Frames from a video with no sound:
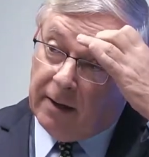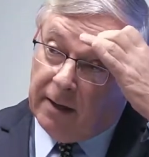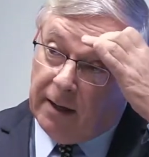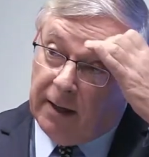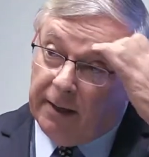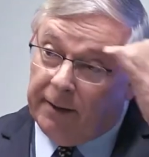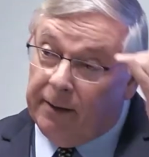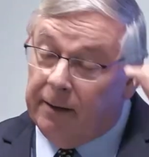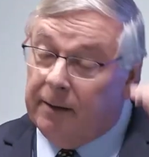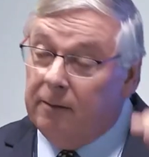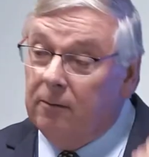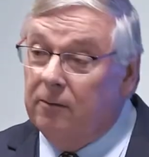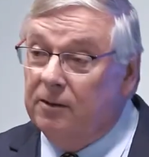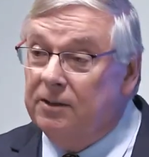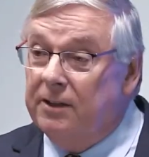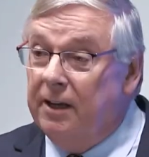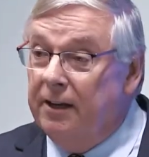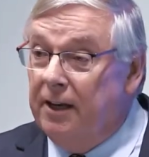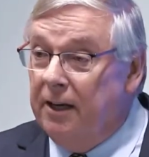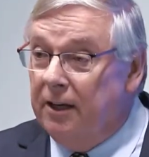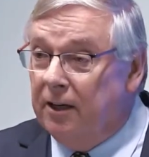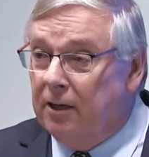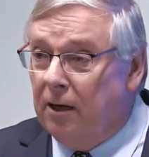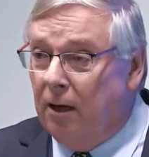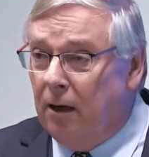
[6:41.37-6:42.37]
And it was
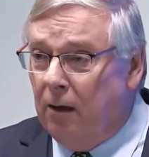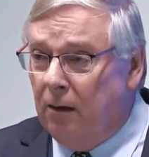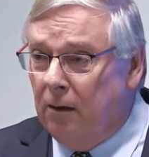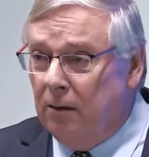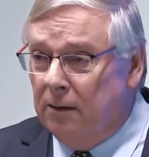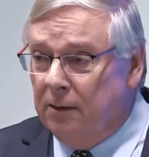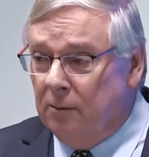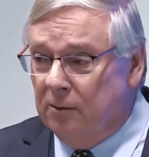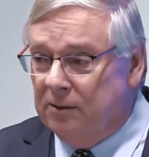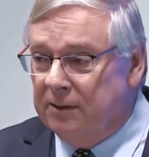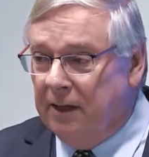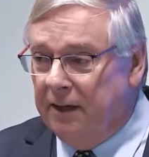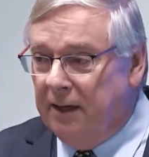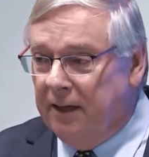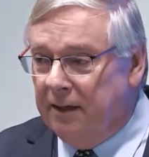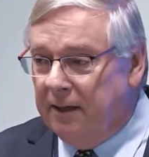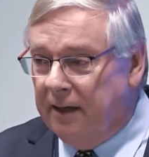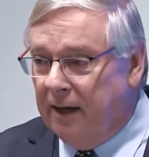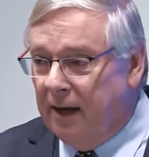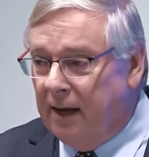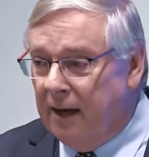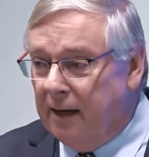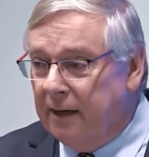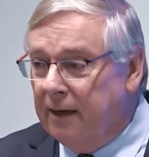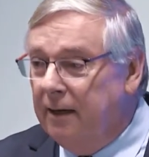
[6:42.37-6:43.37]
getting cold, it was getting
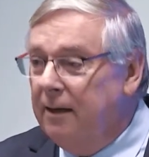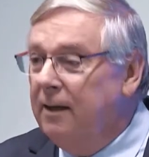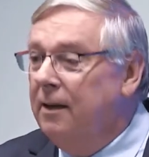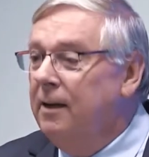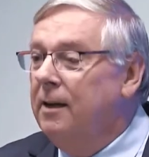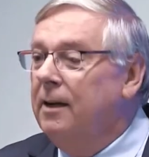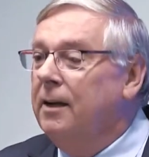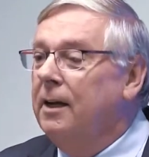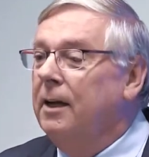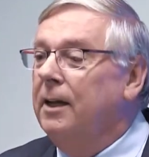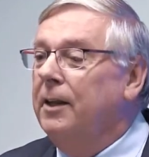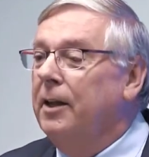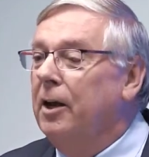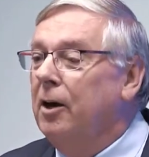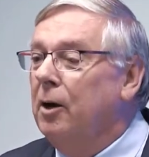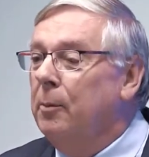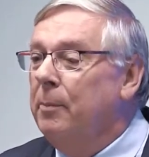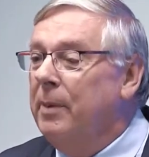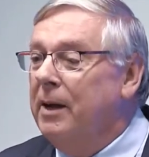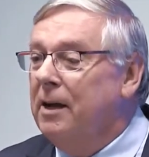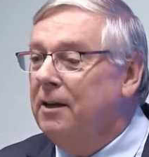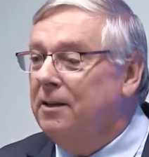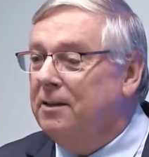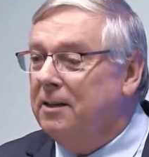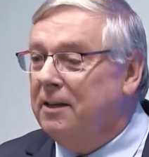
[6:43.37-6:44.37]
dark, and they were
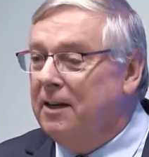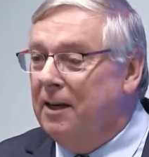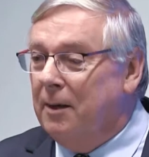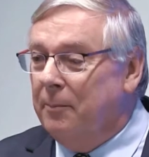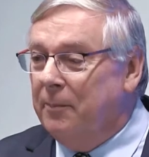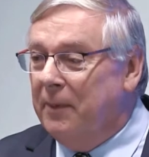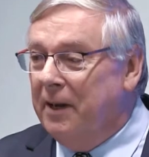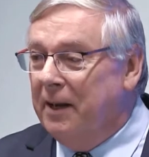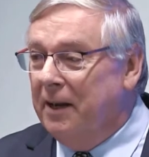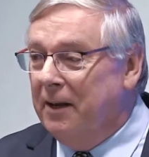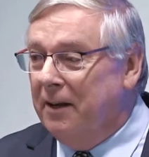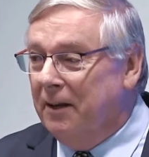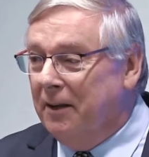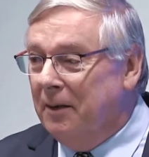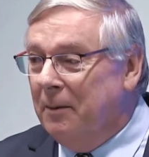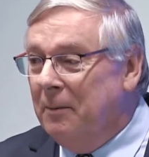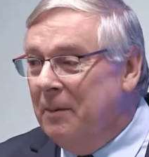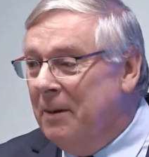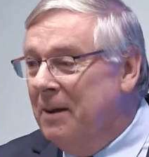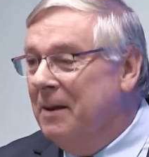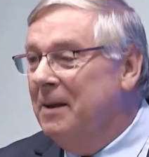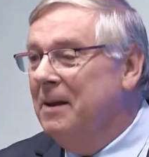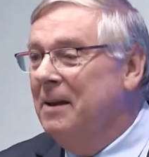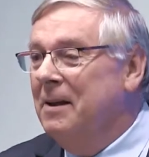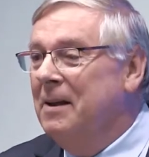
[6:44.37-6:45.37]
about to come down
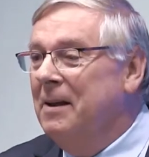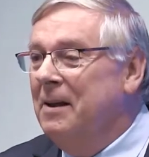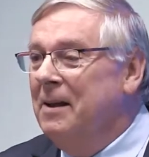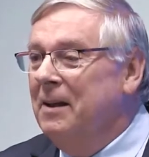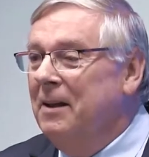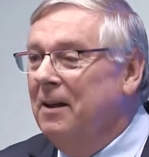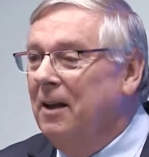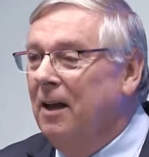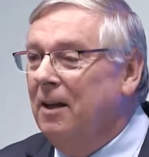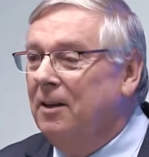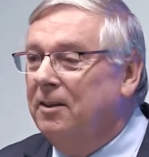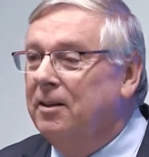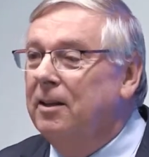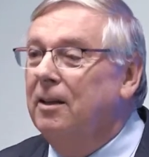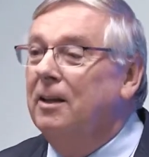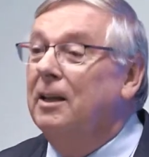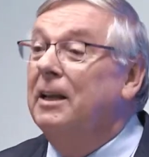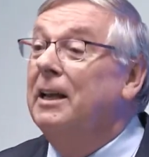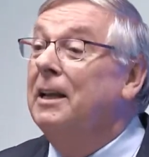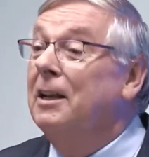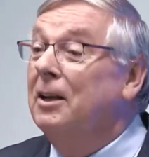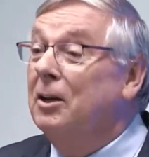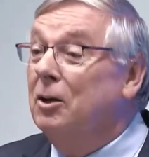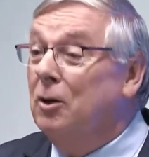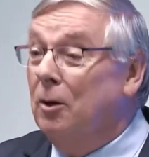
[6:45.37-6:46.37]
until the
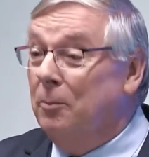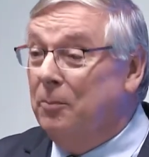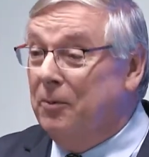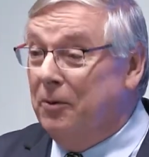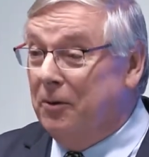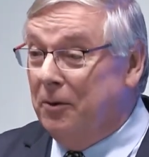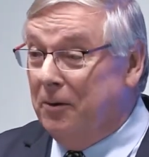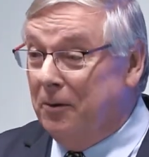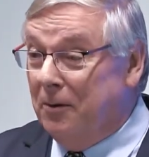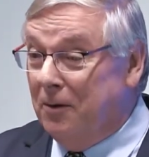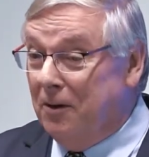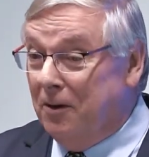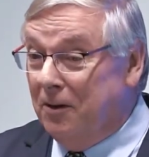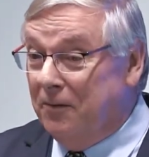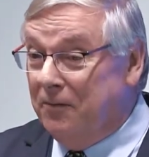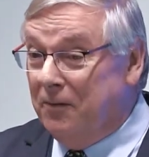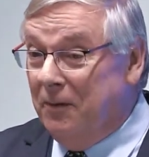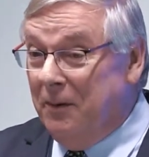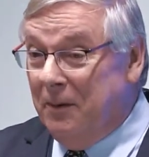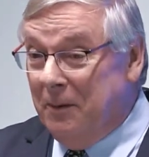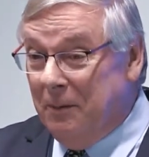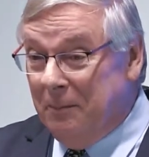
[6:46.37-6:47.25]
helicopter arrived.